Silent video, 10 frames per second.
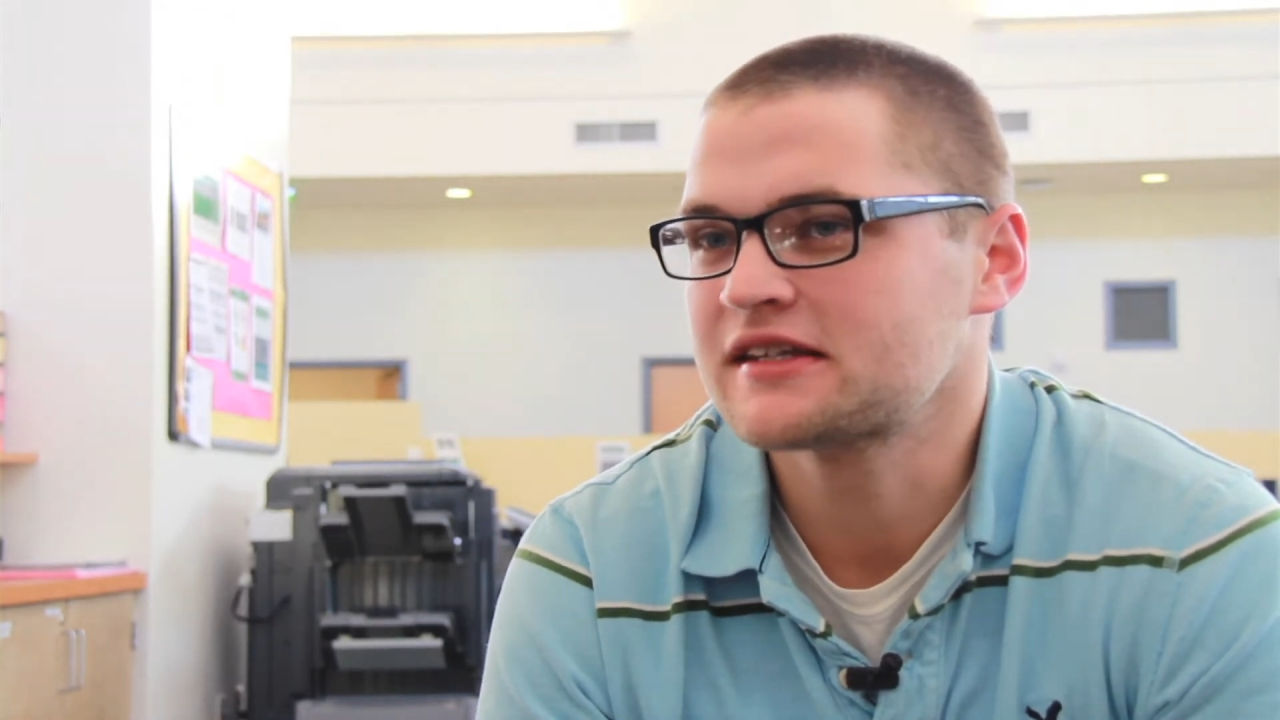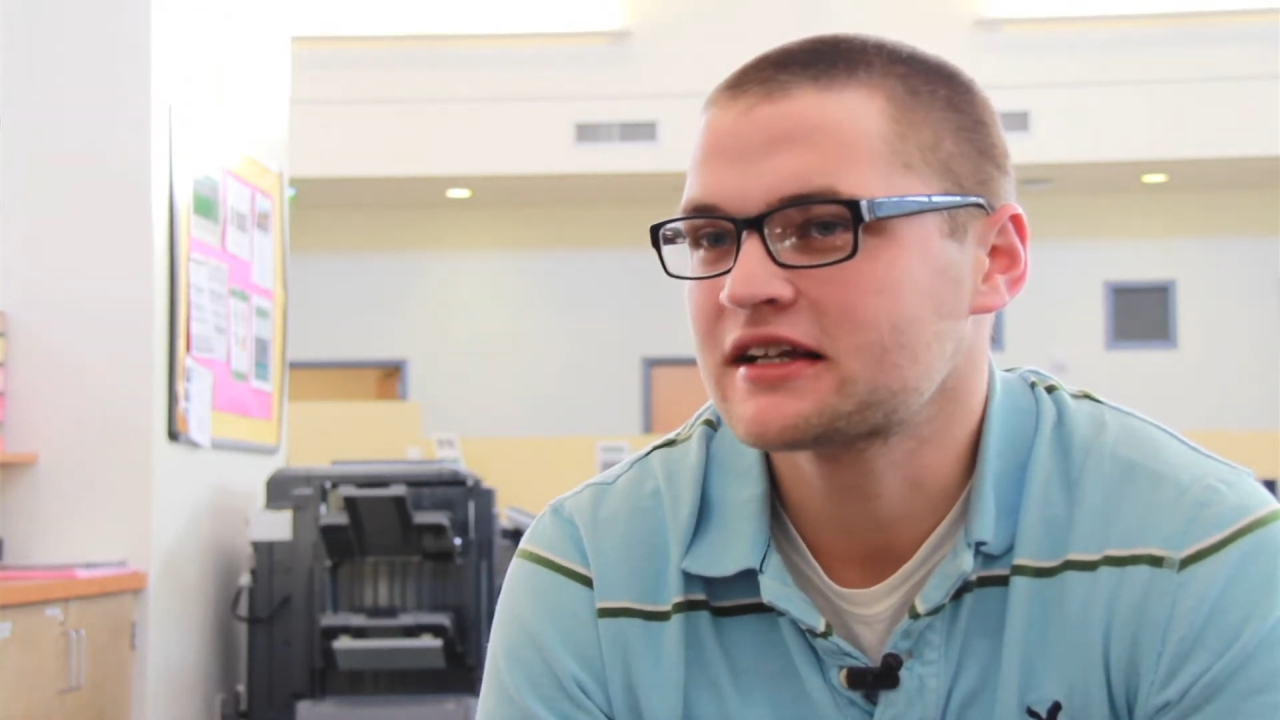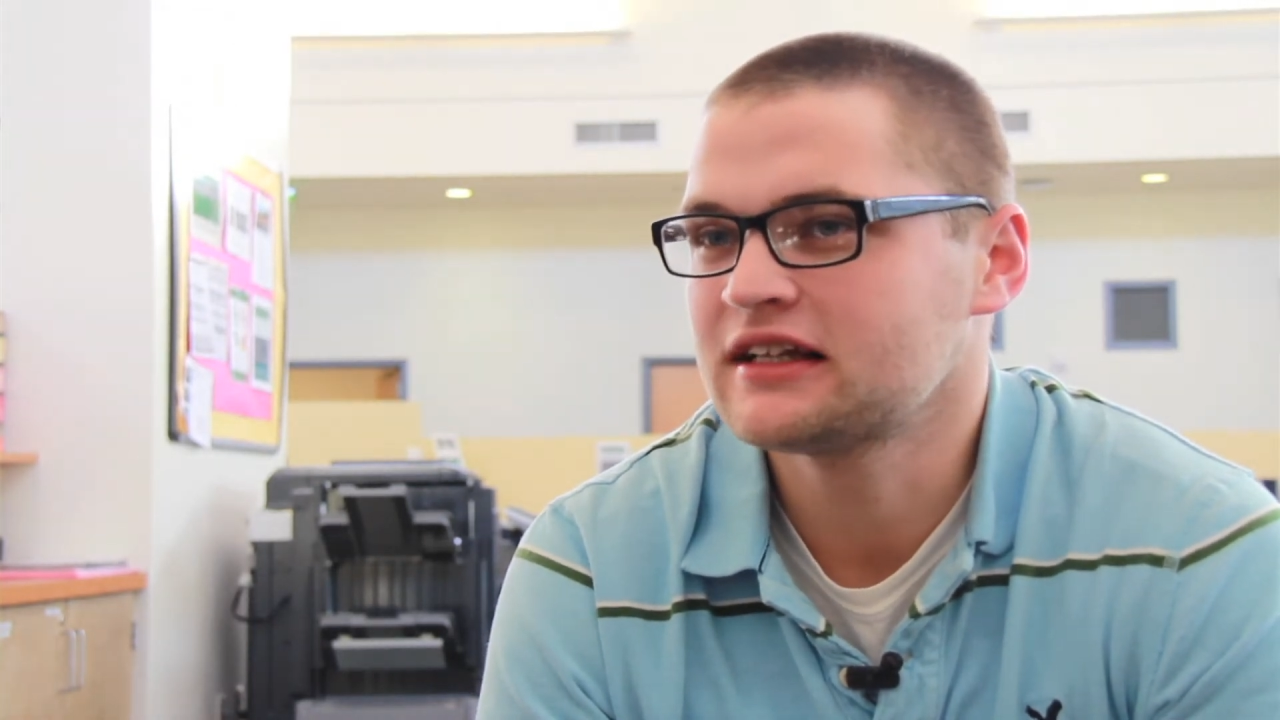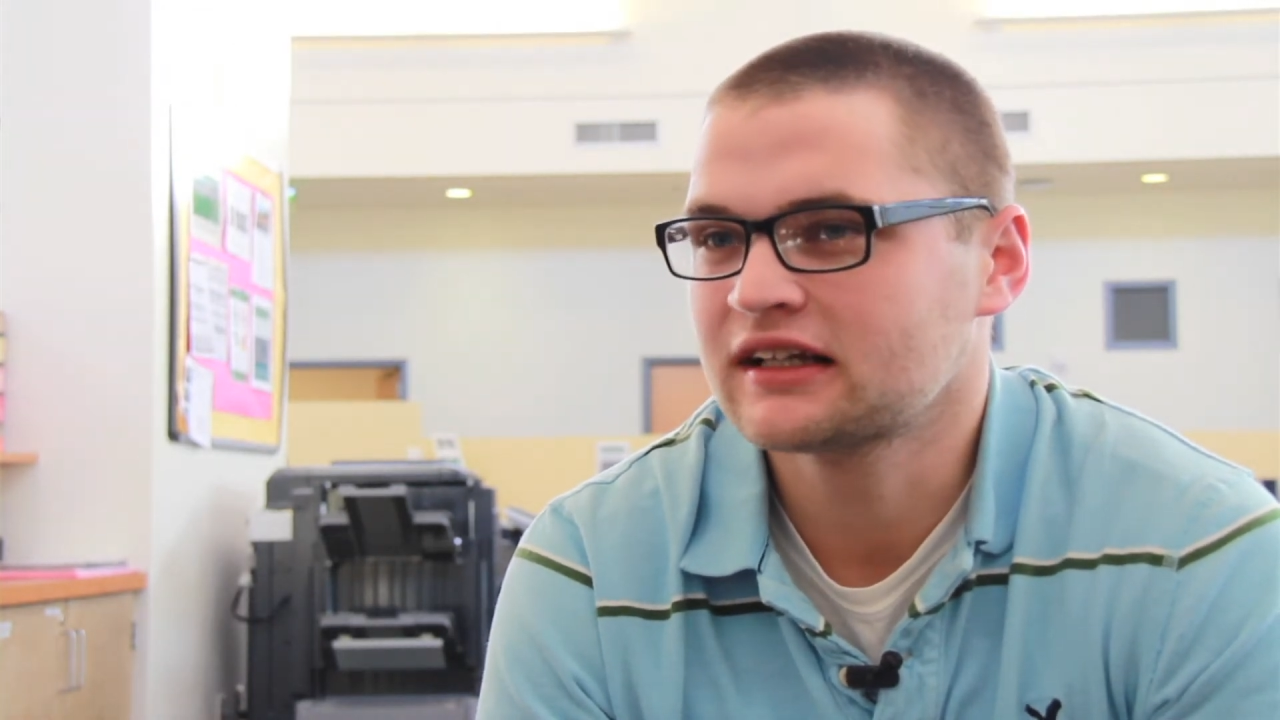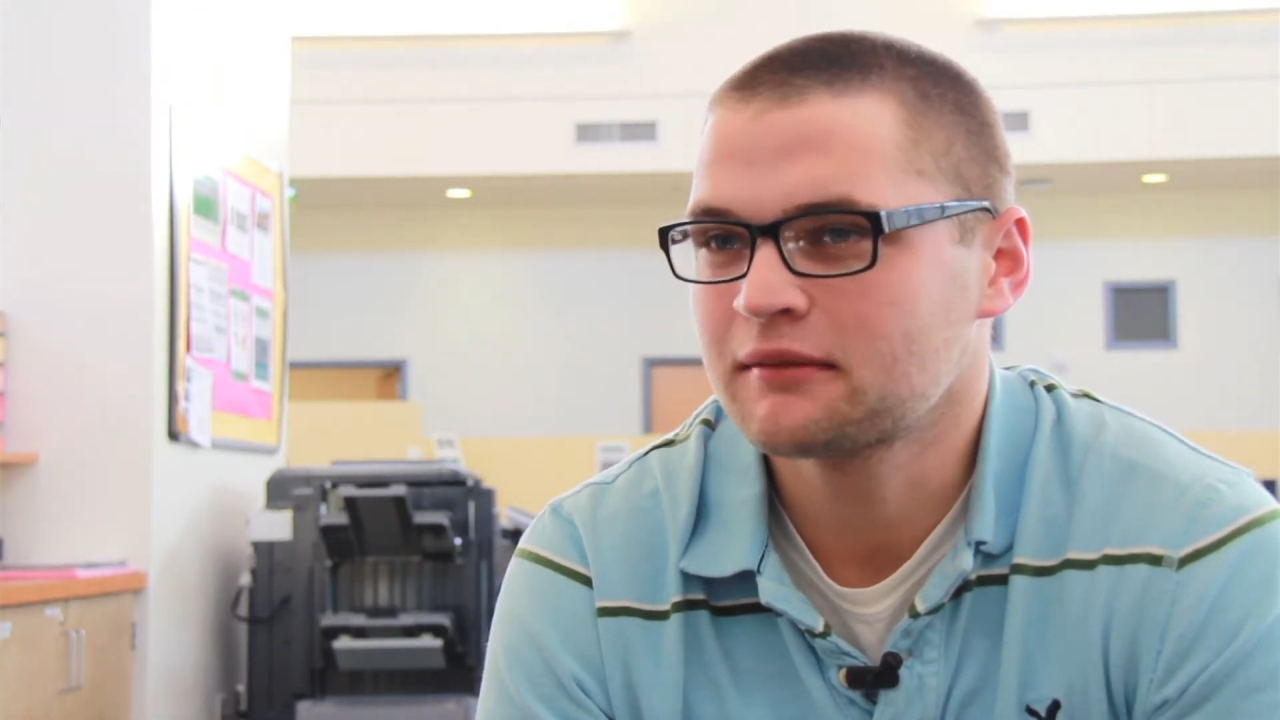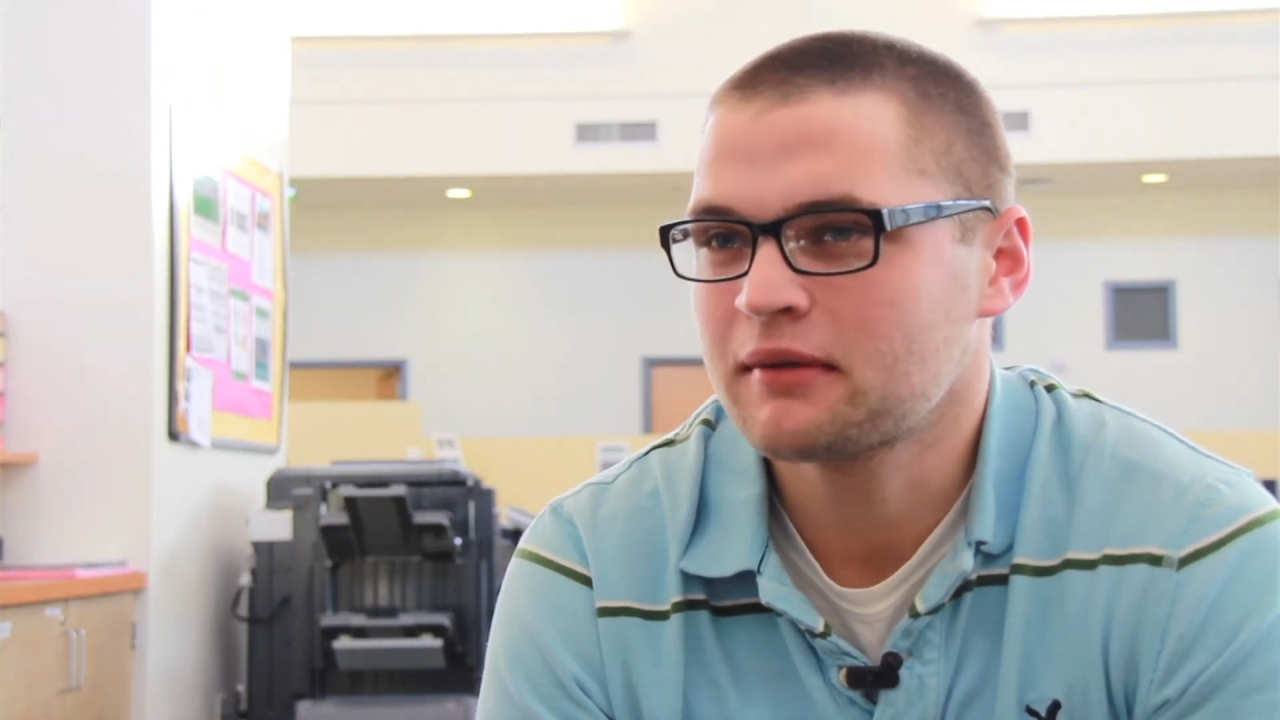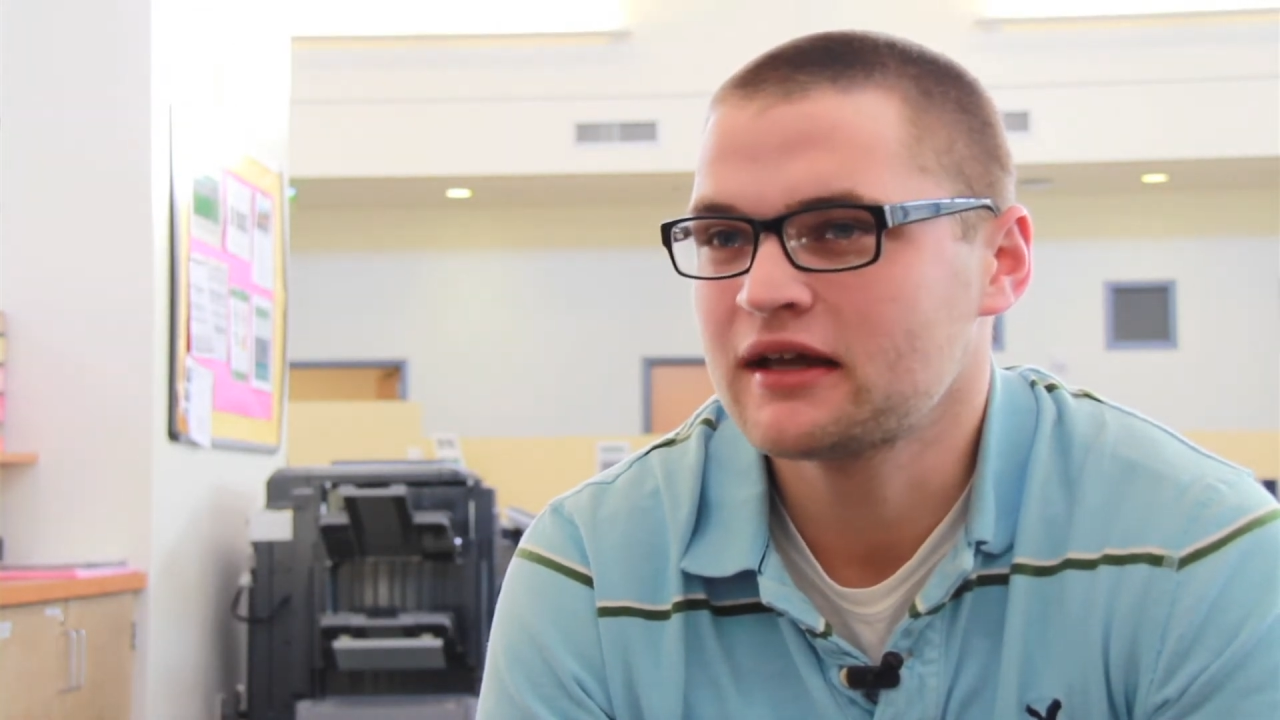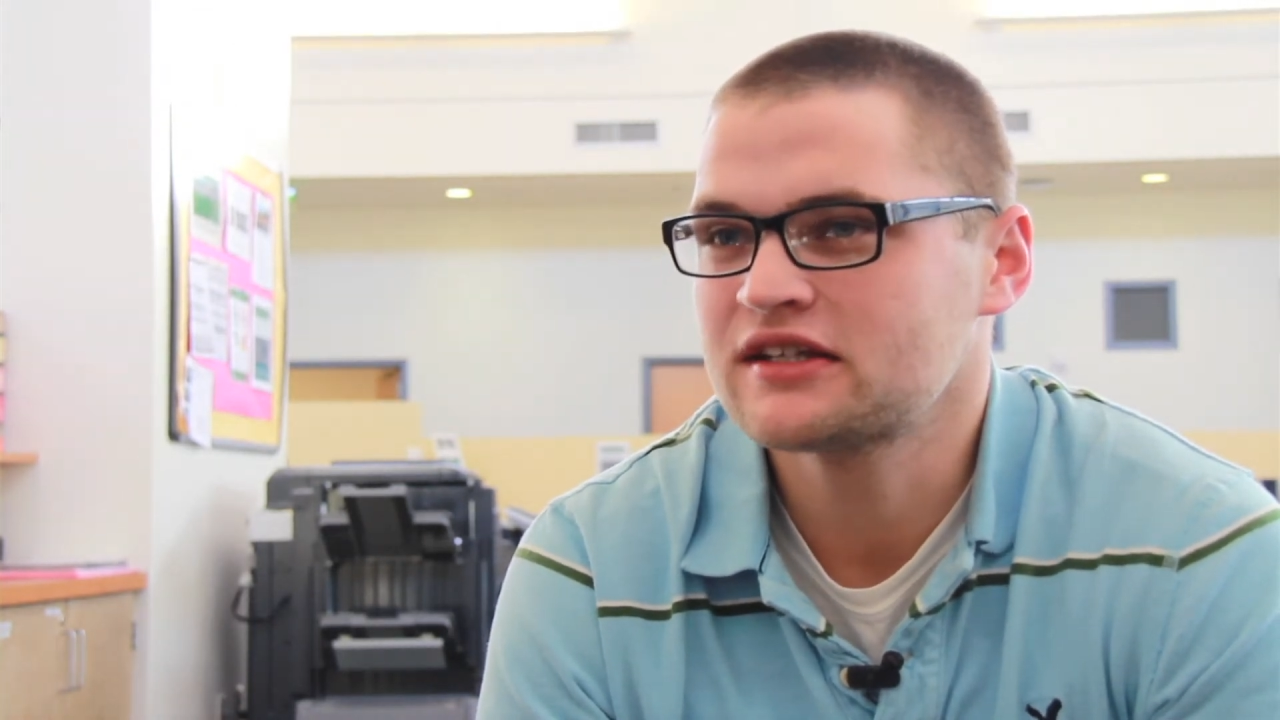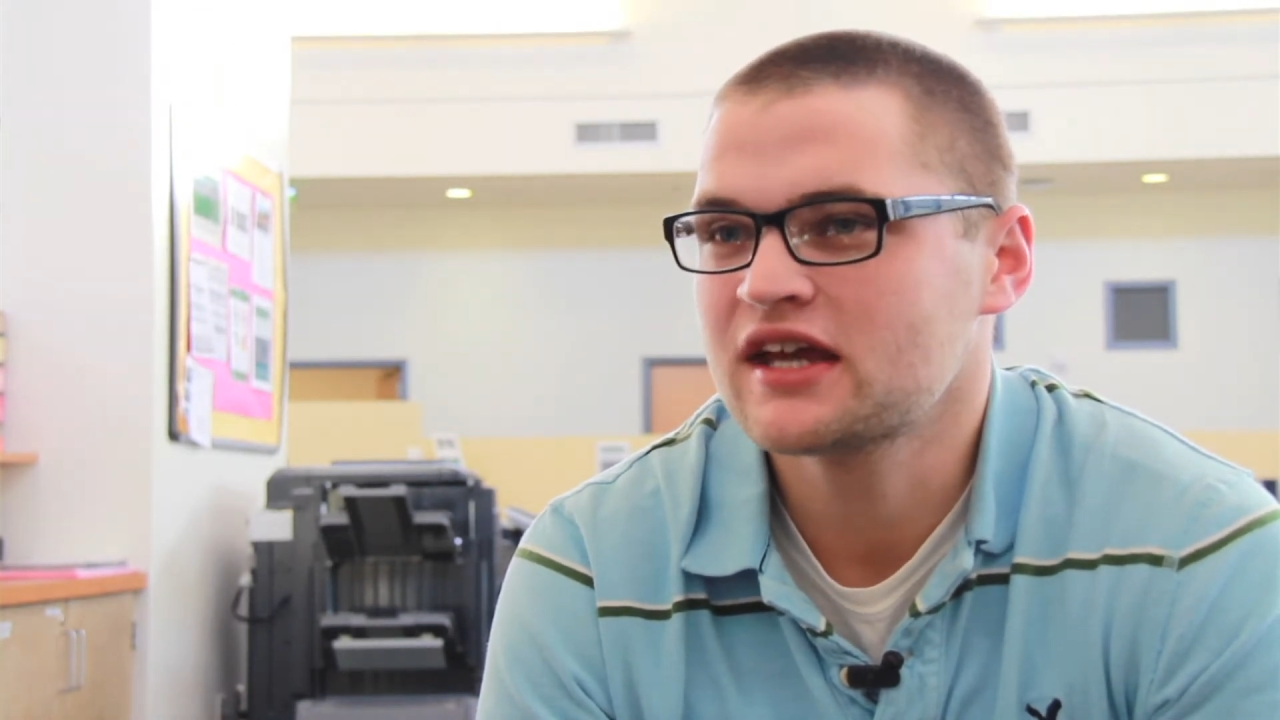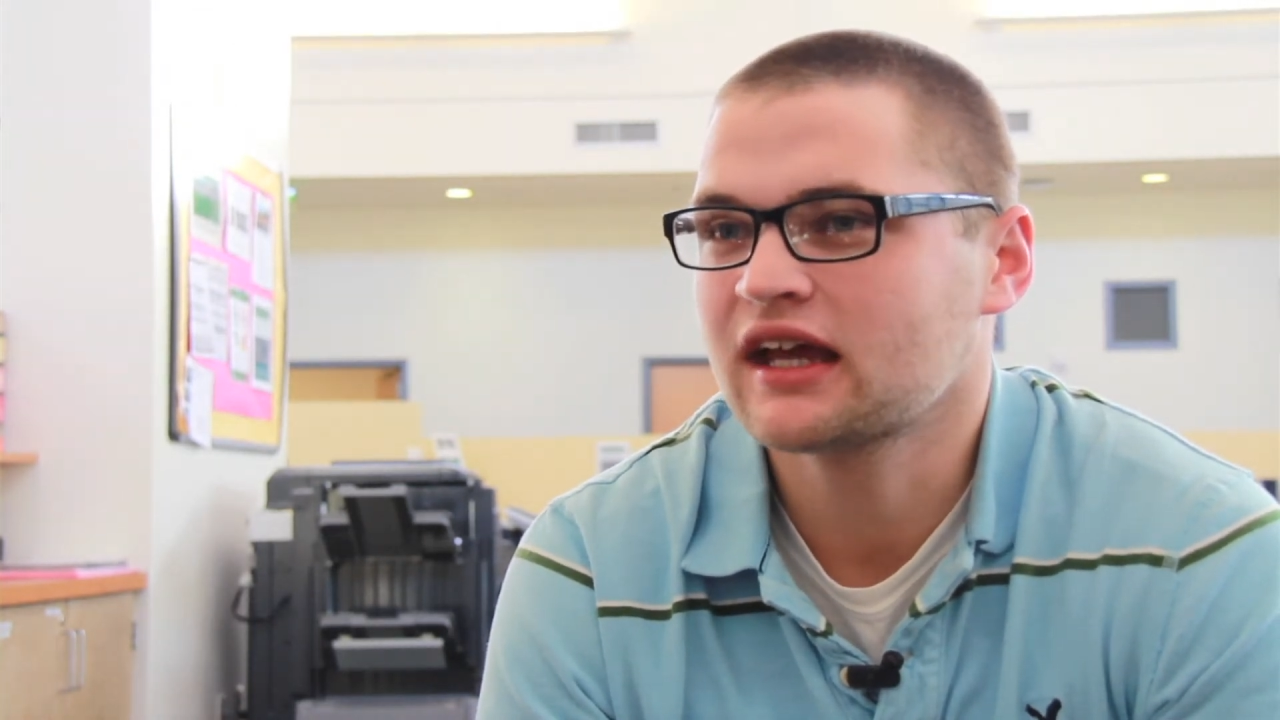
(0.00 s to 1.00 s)
to collect a
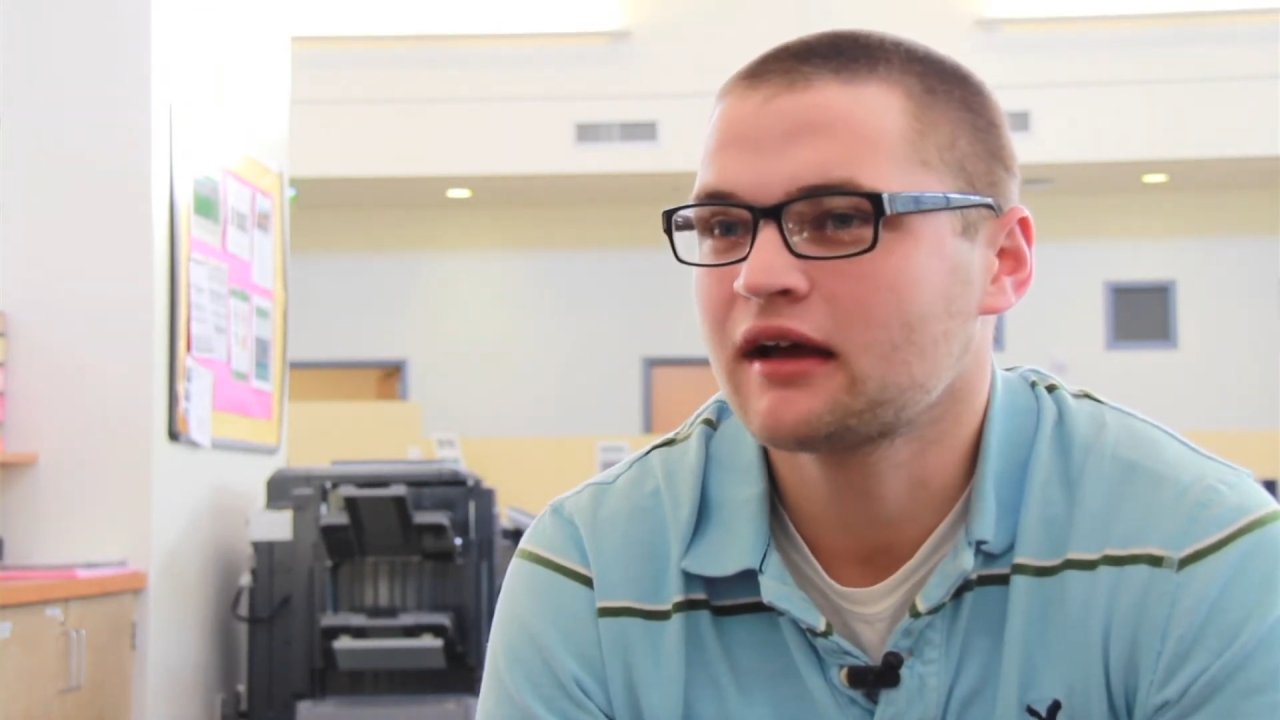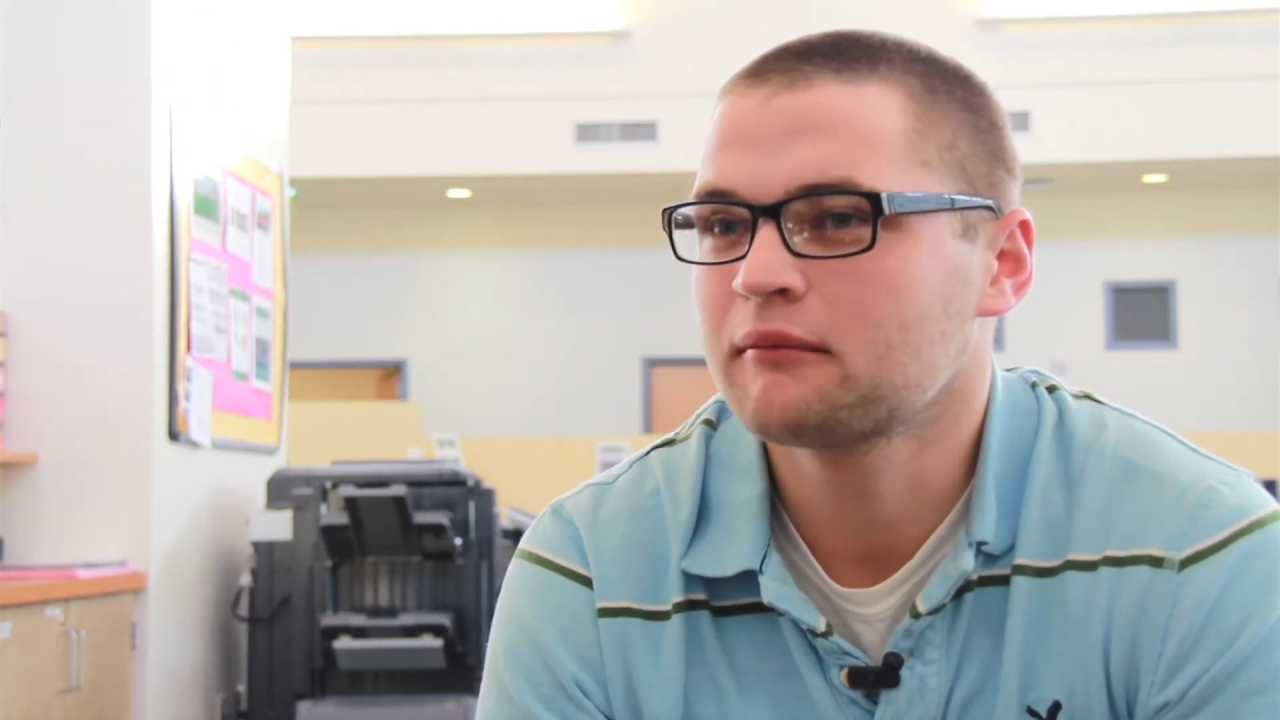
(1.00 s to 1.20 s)
paycheck.